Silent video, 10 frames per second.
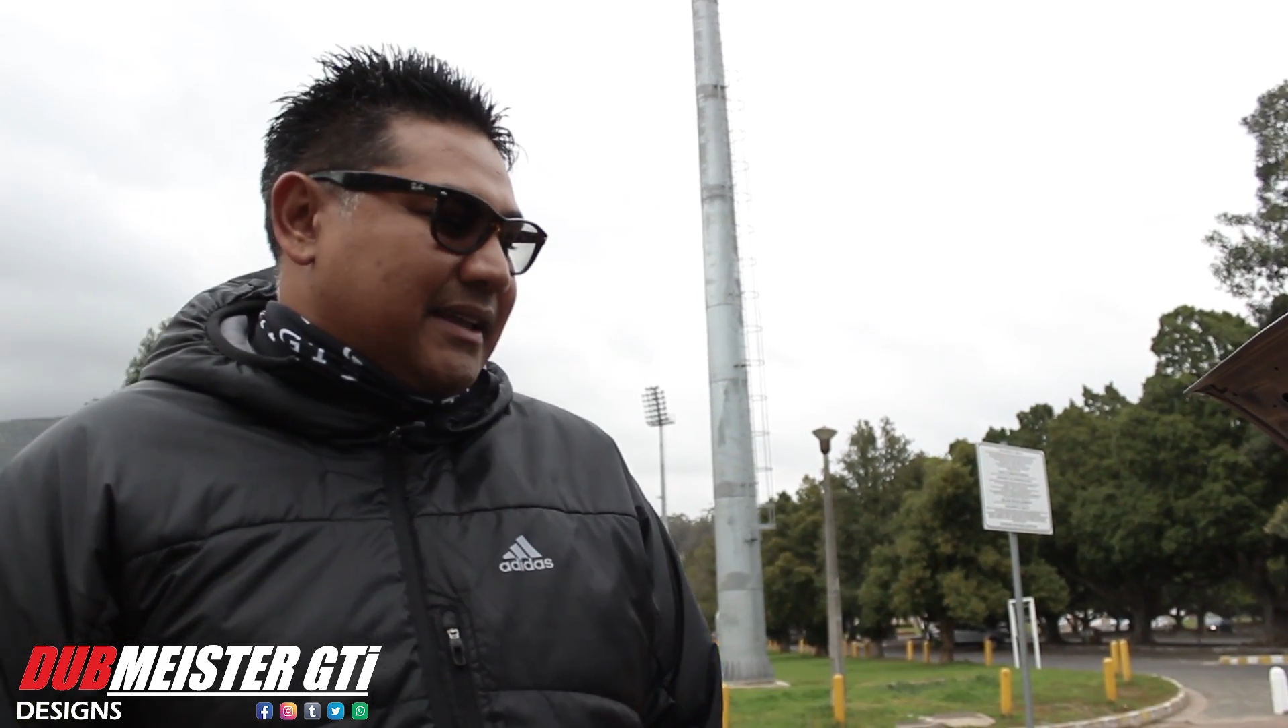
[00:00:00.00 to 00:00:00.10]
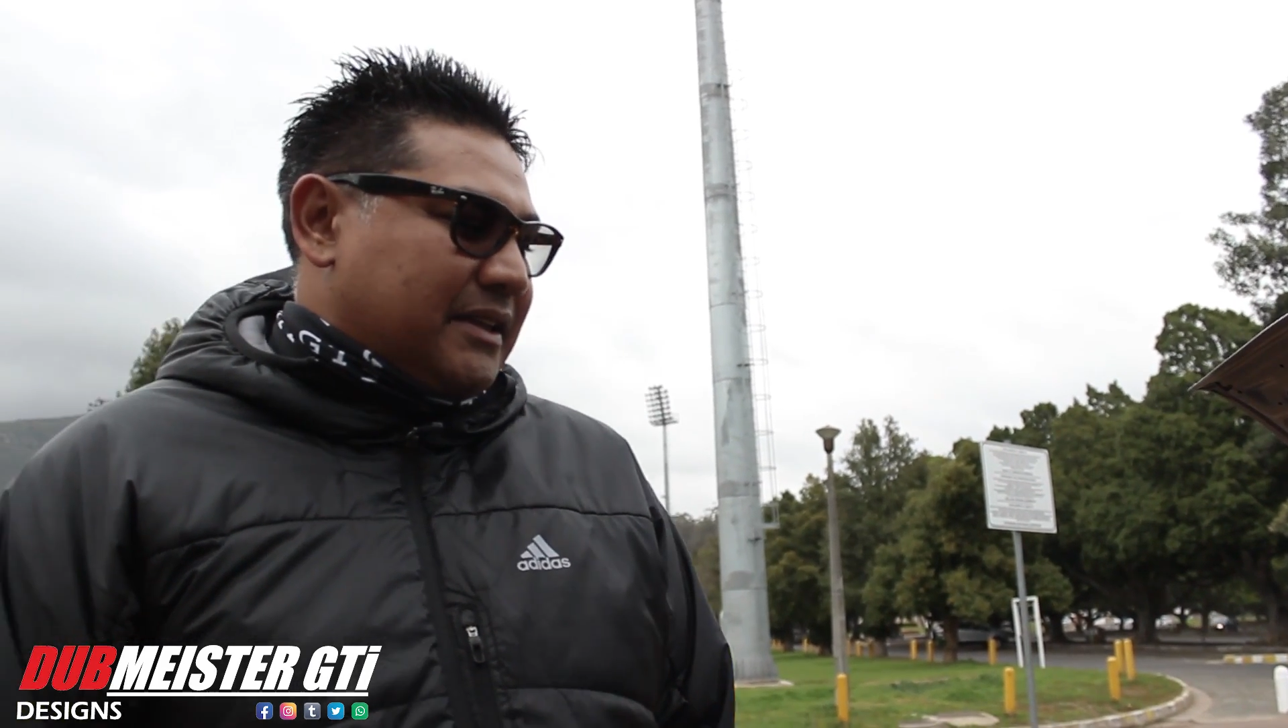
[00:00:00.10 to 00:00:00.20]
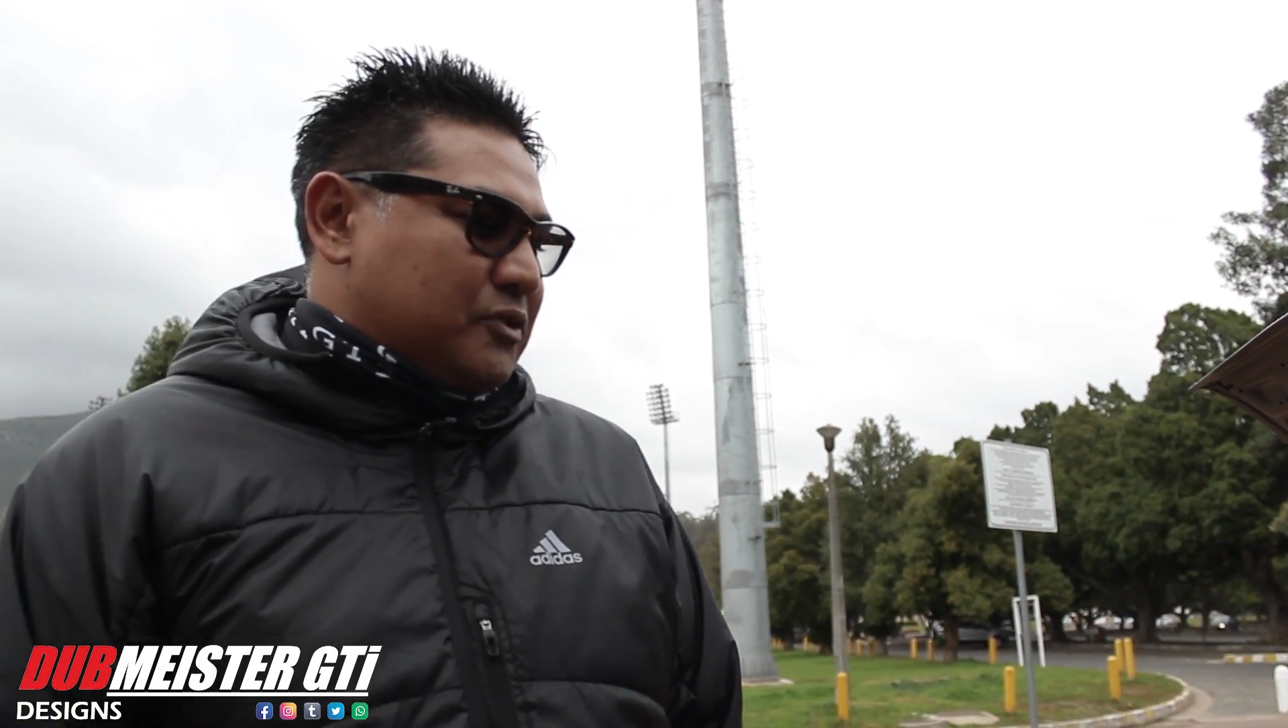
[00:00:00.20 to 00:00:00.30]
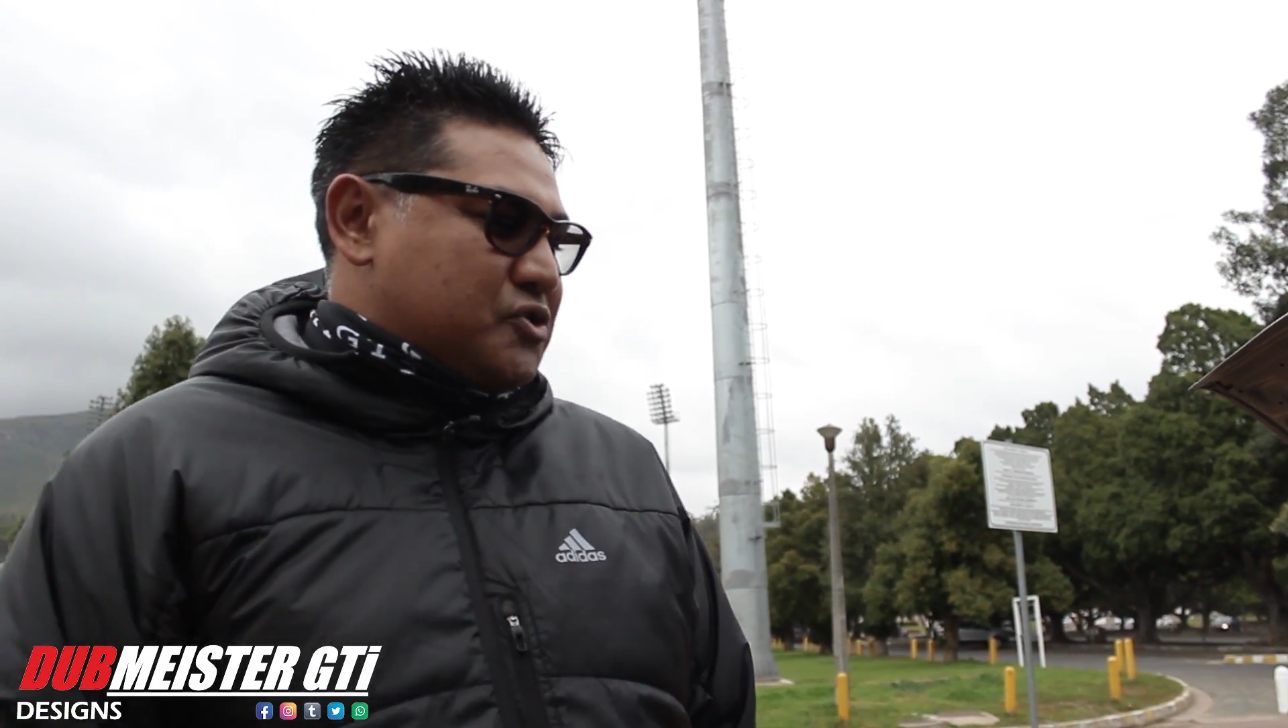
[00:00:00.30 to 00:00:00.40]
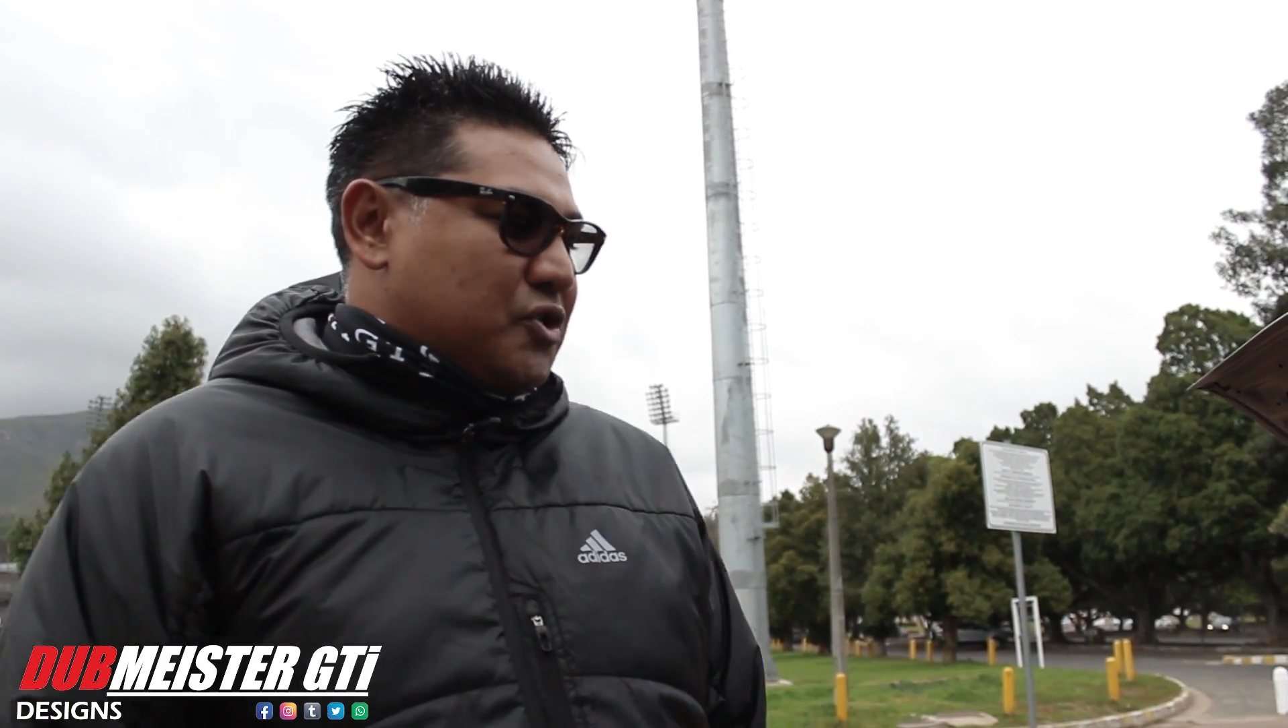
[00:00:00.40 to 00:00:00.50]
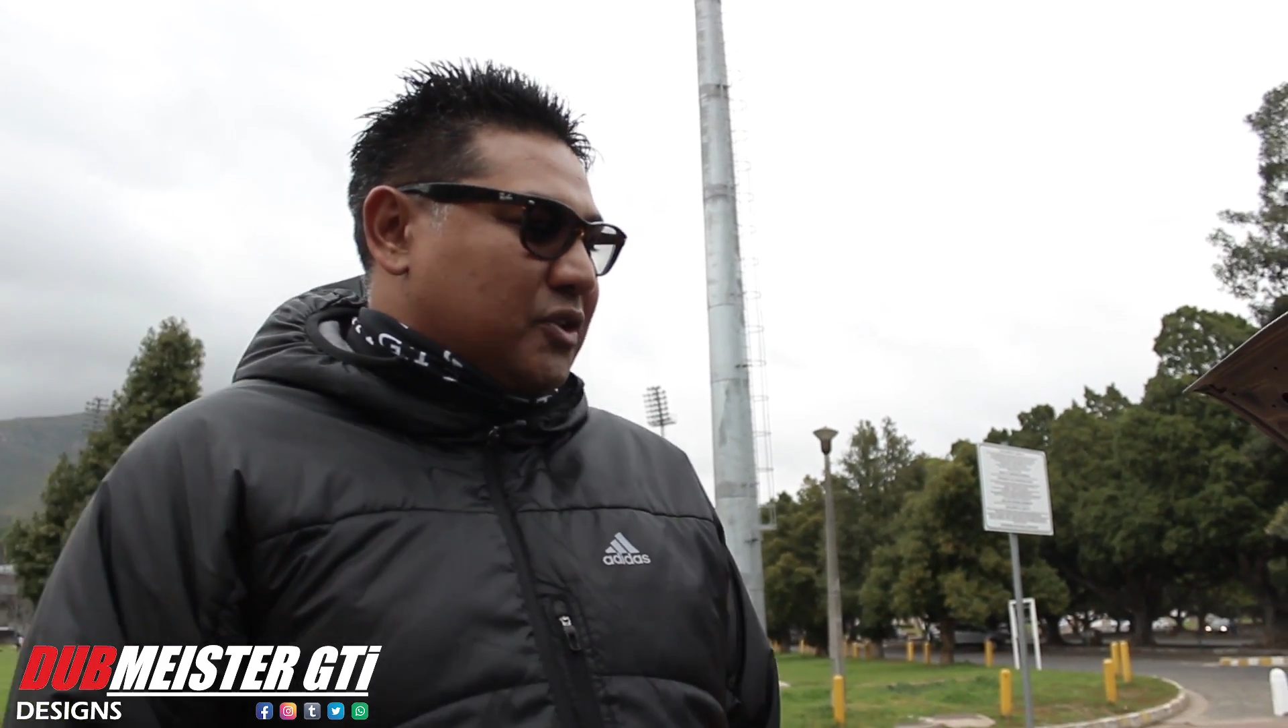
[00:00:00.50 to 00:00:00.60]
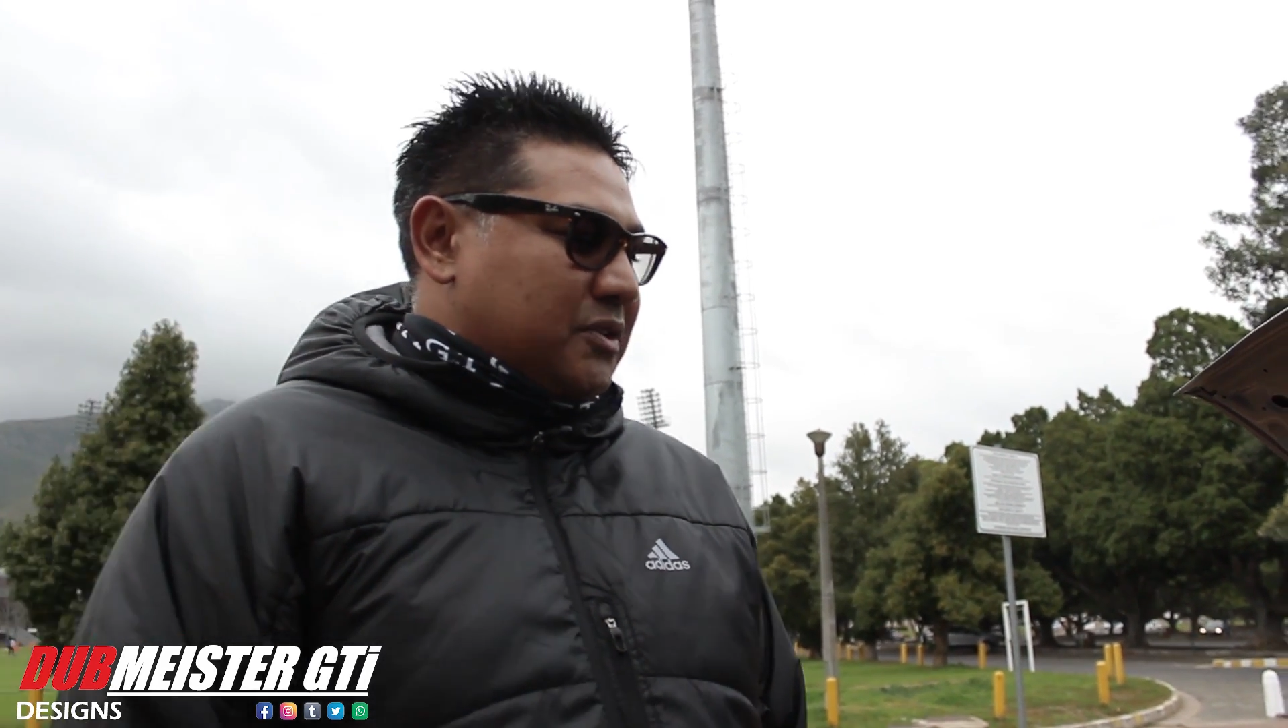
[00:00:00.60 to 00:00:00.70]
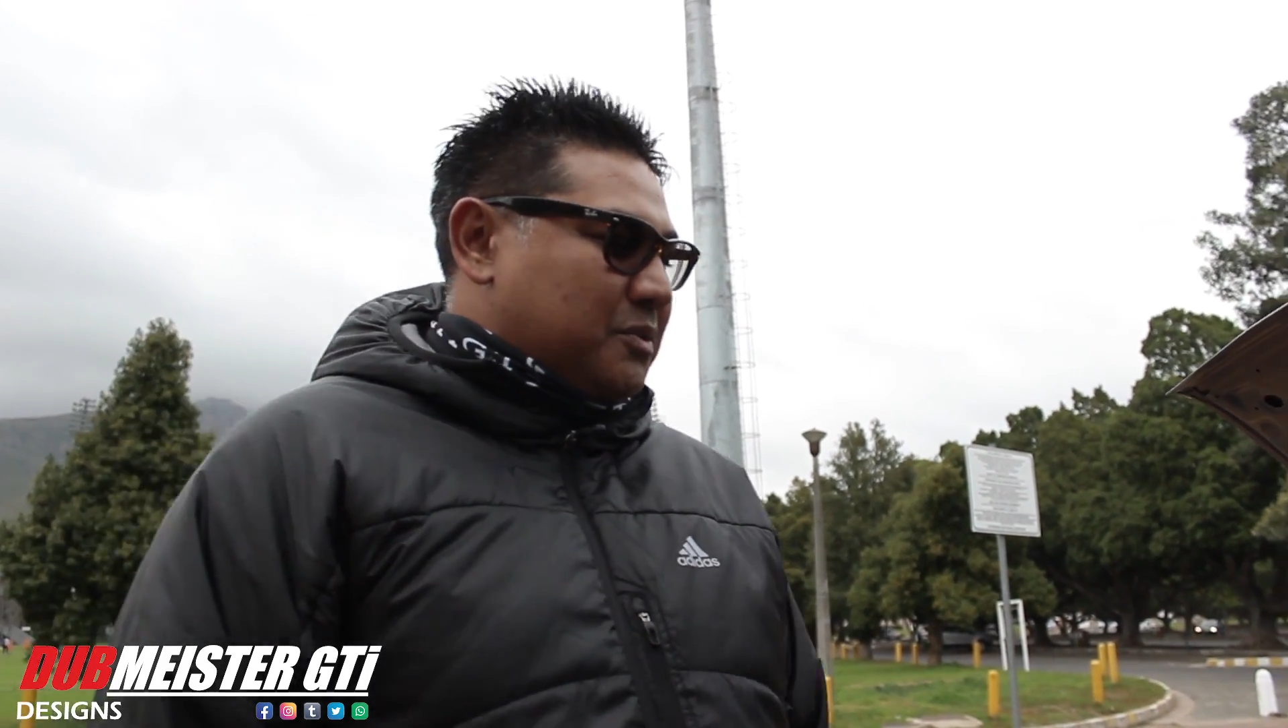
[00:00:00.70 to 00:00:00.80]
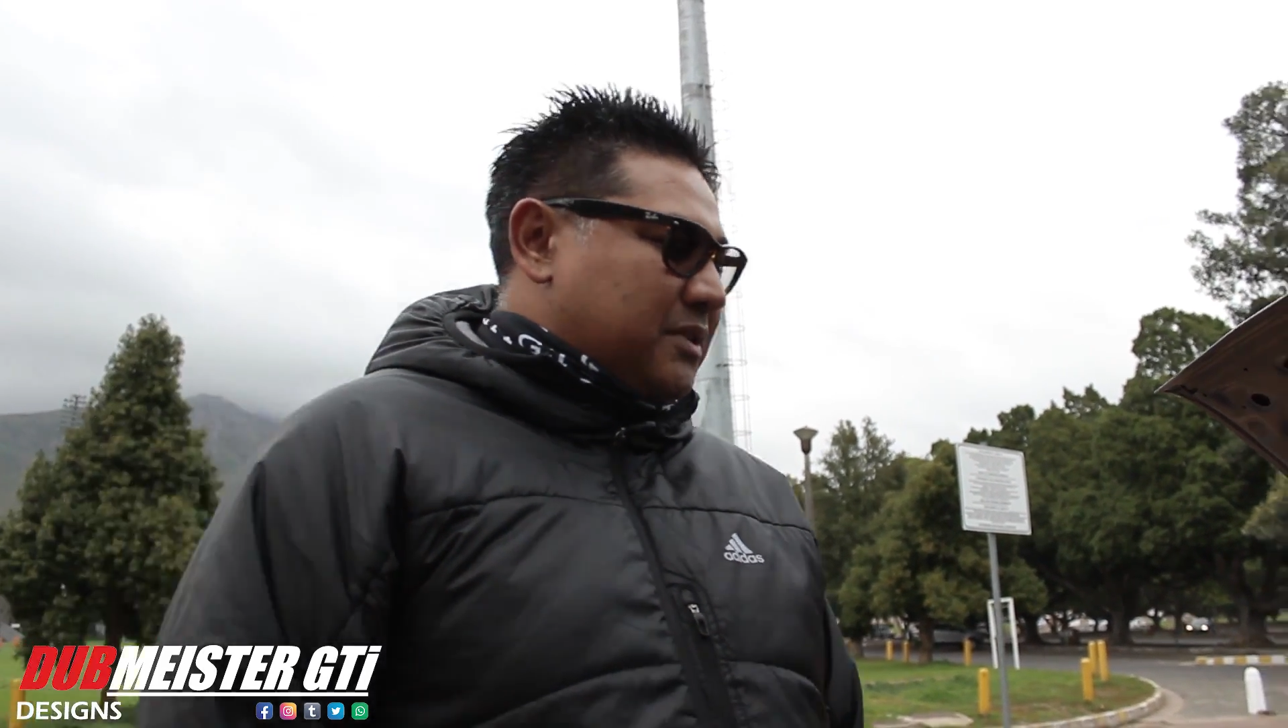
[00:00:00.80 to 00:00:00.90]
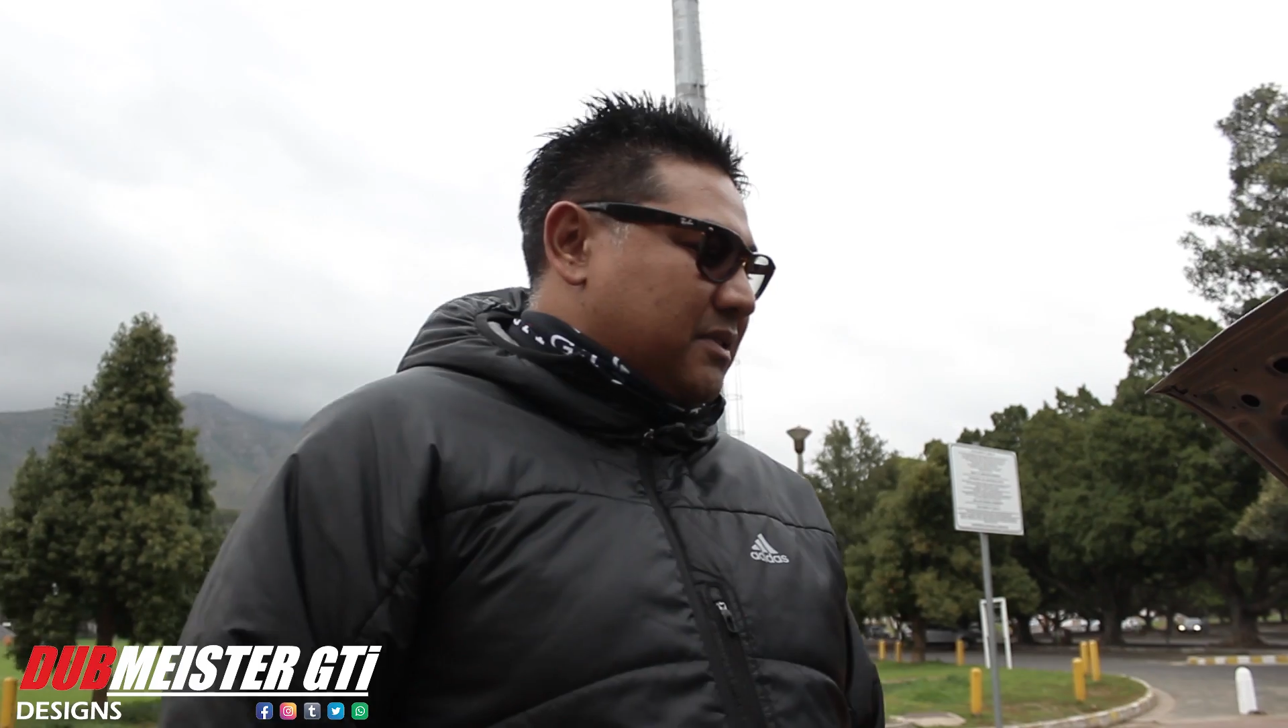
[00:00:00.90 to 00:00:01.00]
I need to start
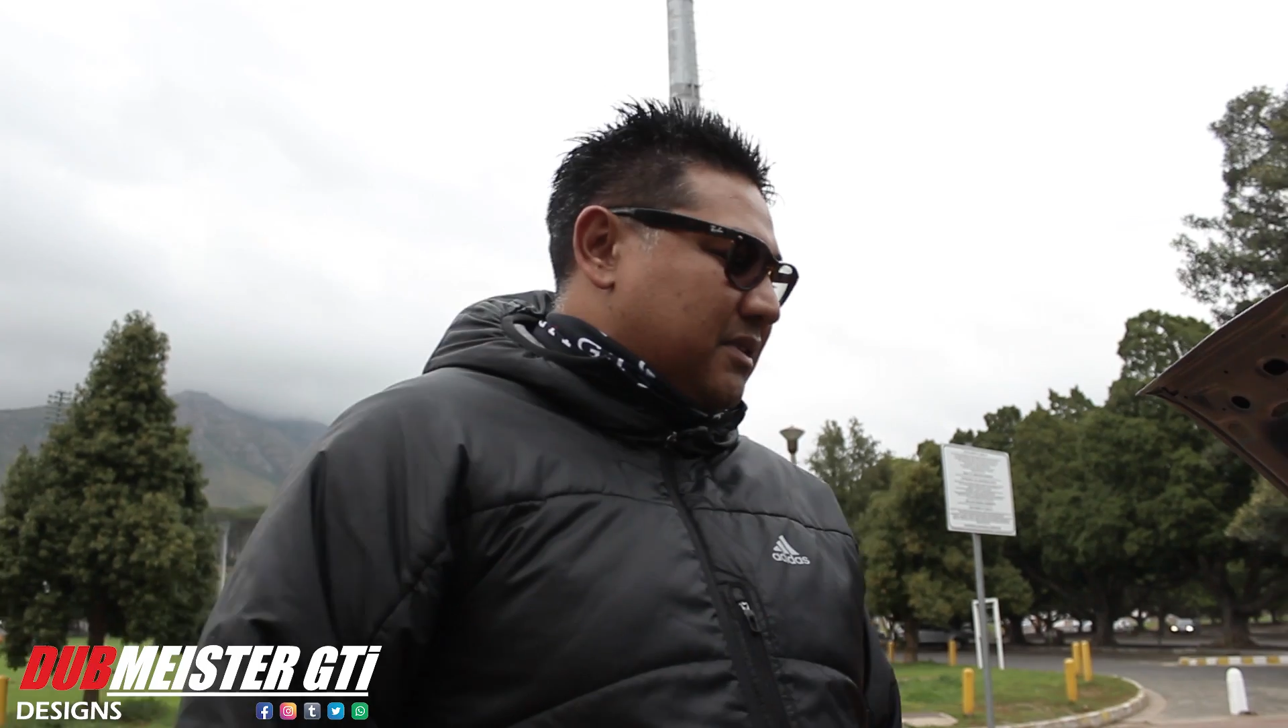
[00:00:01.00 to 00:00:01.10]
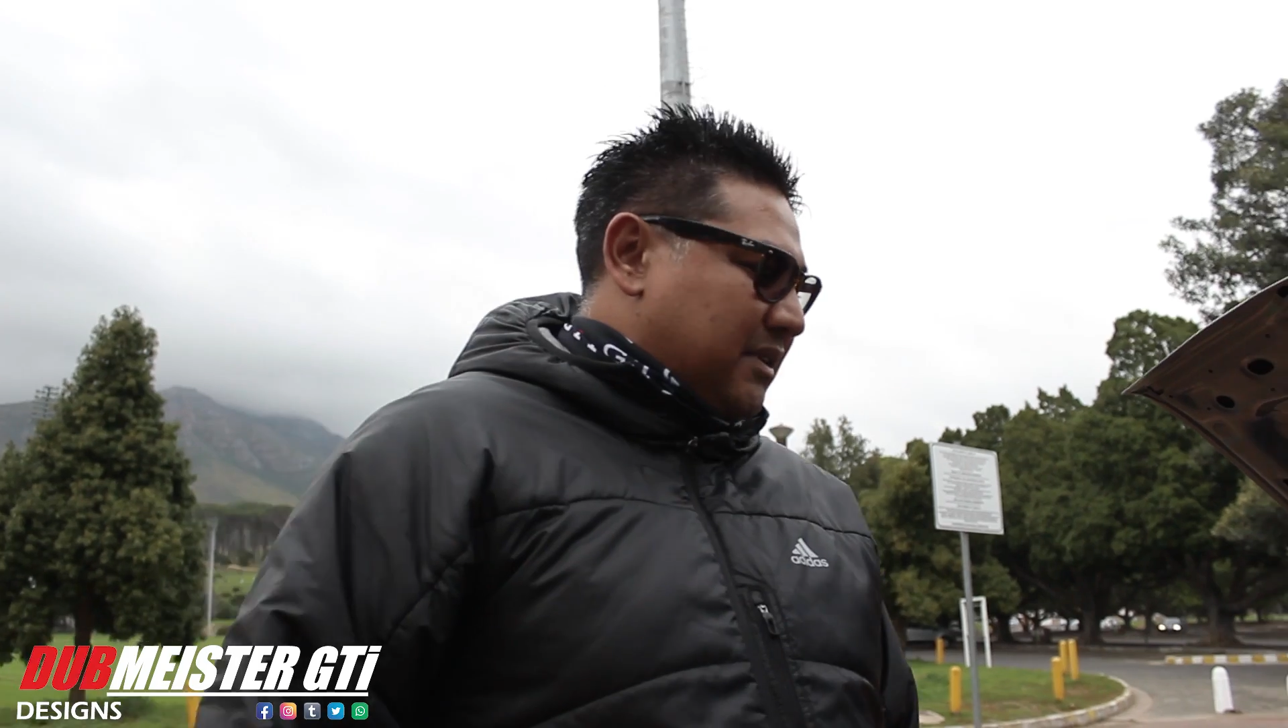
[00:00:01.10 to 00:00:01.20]
it with